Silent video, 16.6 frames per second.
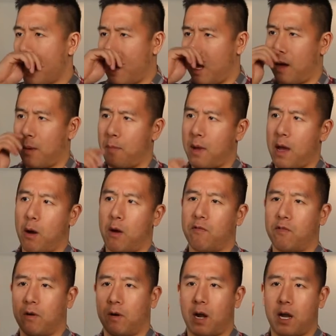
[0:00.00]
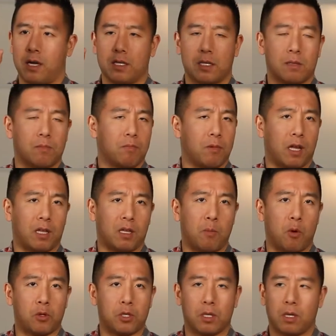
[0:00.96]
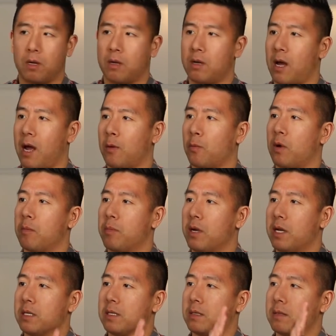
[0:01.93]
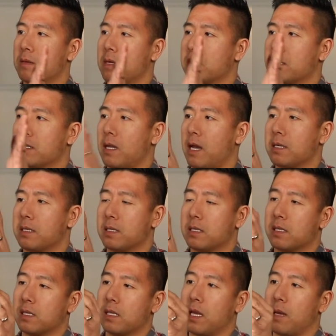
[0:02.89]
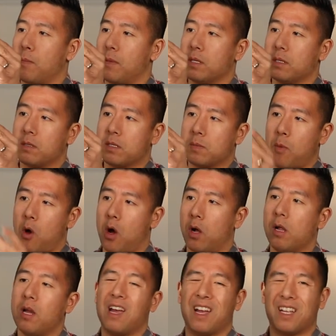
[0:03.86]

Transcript: However, I just like the Motionnine one because it's nice and slim and small.